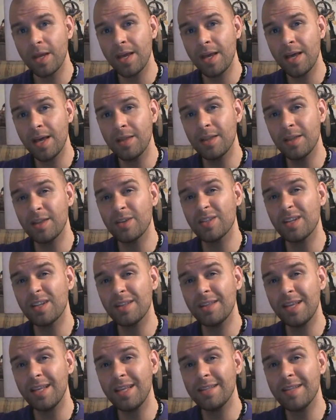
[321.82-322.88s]
then there's a
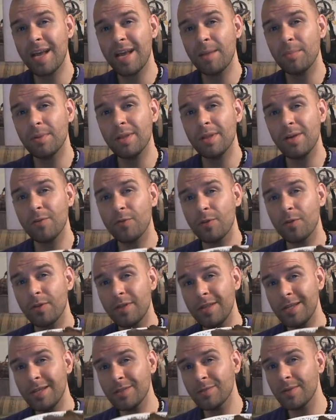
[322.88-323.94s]
link down below for
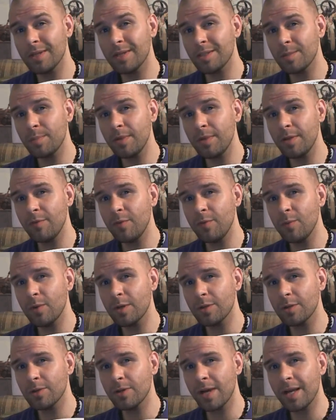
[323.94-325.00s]
this recipe if you want to
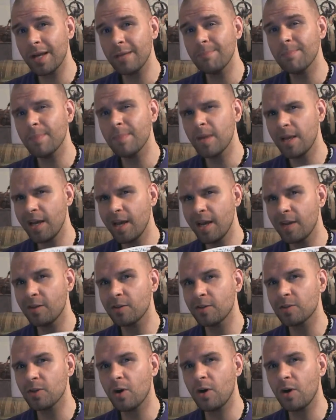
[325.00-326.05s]
try it. And
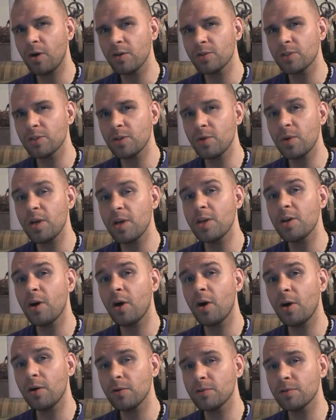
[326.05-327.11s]
there's also an
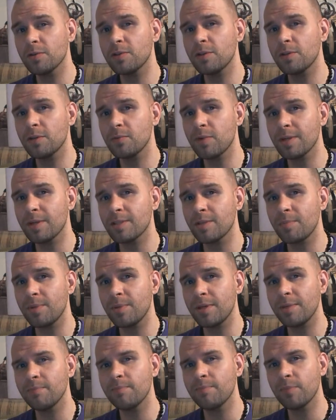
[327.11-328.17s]
alternate
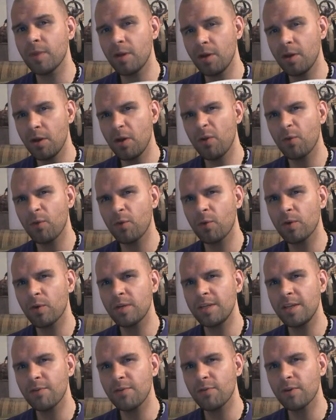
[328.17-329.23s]
recipe for a
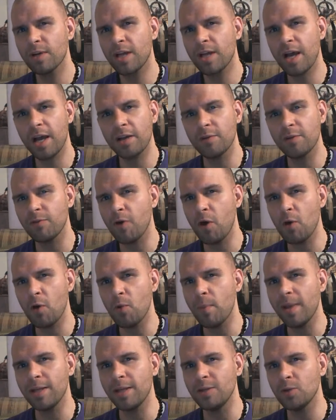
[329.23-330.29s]
different kind of
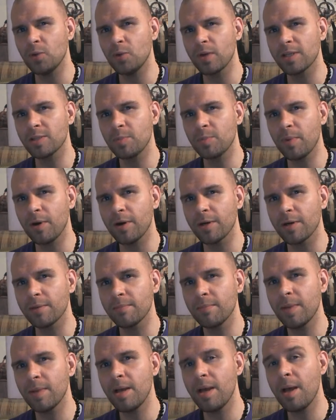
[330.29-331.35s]
homemade Twix bar.
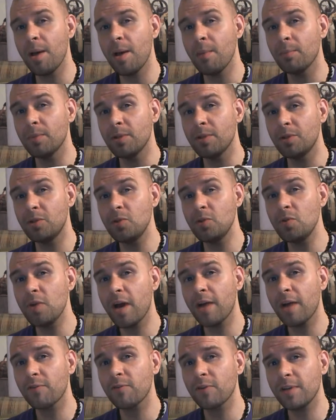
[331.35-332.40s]
But do
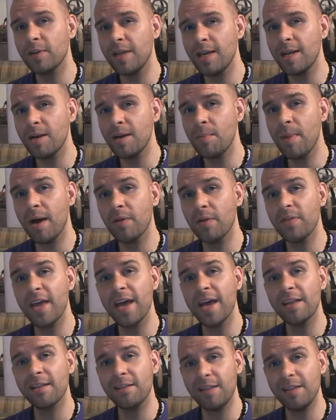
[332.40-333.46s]
not forget about that
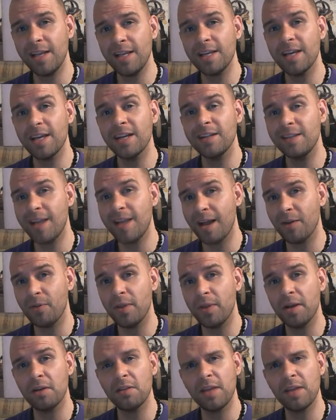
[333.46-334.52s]
link down
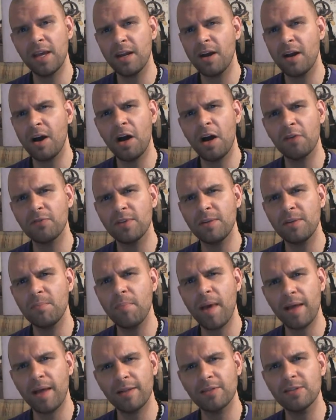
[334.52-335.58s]
there that often
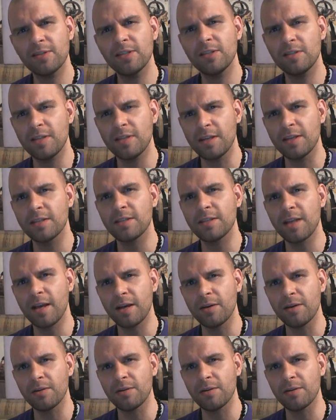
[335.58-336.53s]
balances things out.